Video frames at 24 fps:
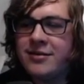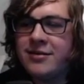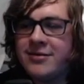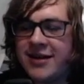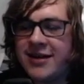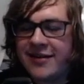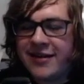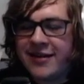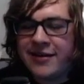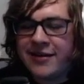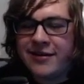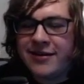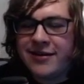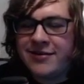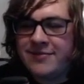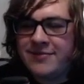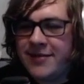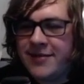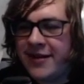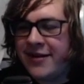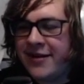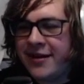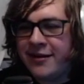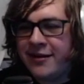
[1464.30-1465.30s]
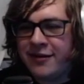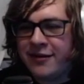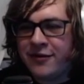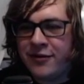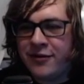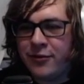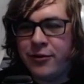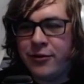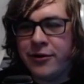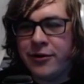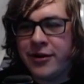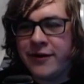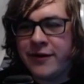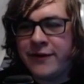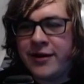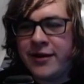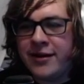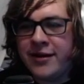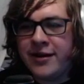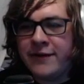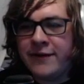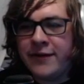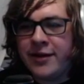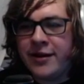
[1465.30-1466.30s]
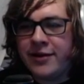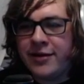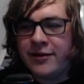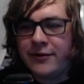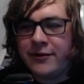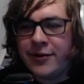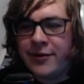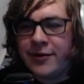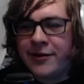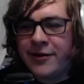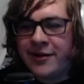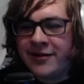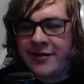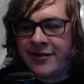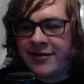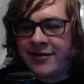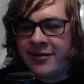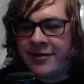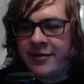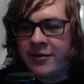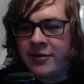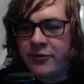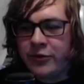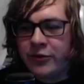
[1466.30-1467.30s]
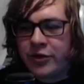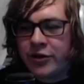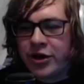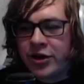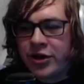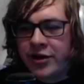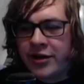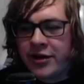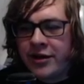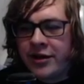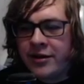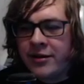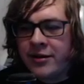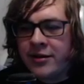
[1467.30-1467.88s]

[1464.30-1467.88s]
That's how it's gonna work. If it hit the rodents, we're good.